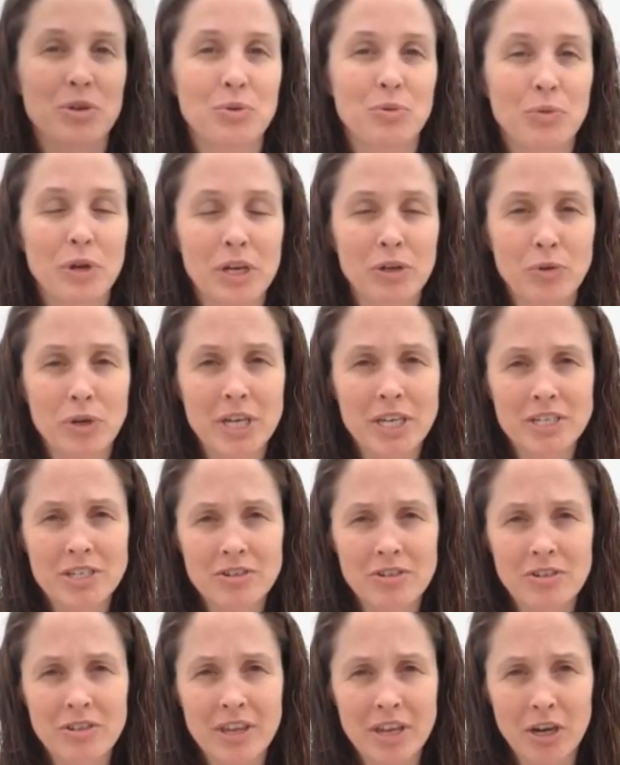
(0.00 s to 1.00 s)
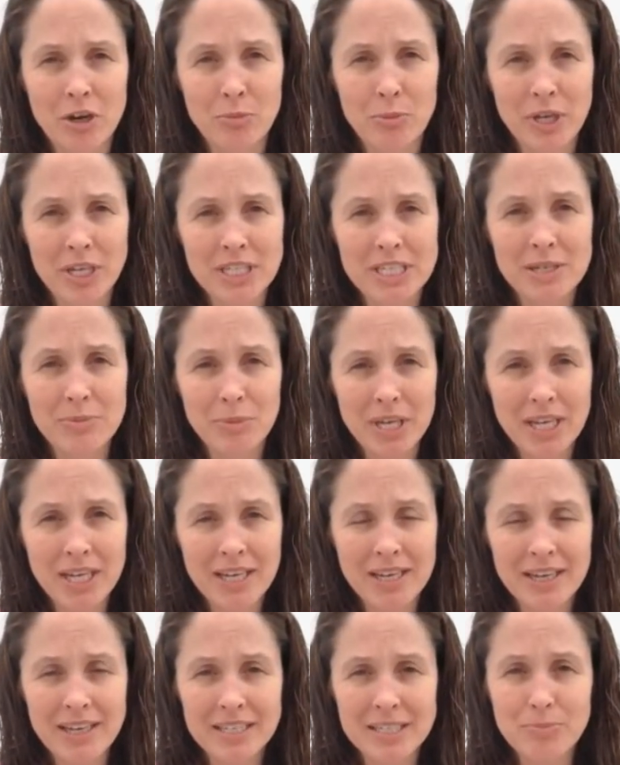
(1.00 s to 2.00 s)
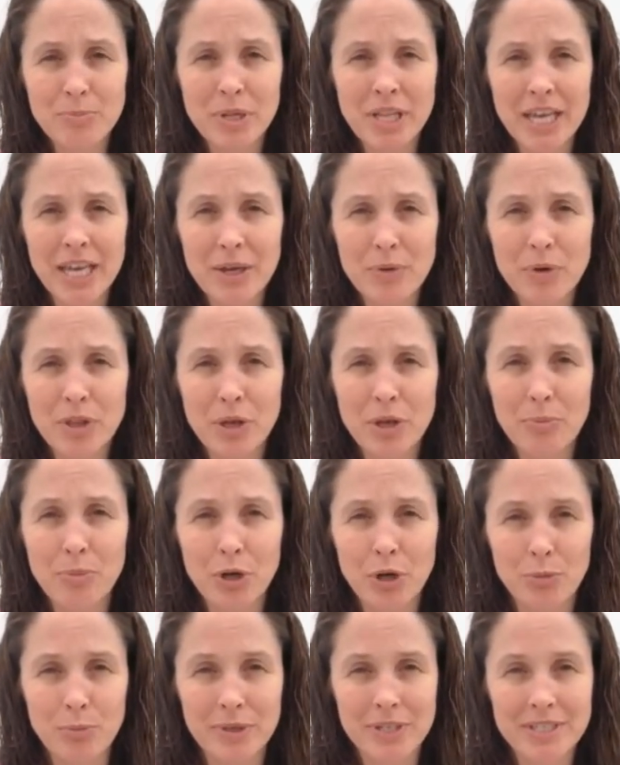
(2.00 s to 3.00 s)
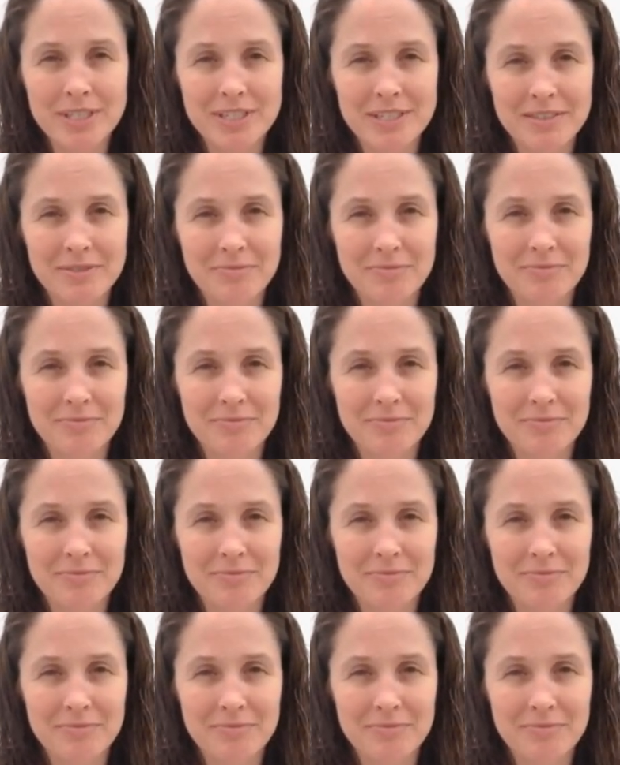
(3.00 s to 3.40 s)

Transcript: Recreational therapy to me is play with a purpose.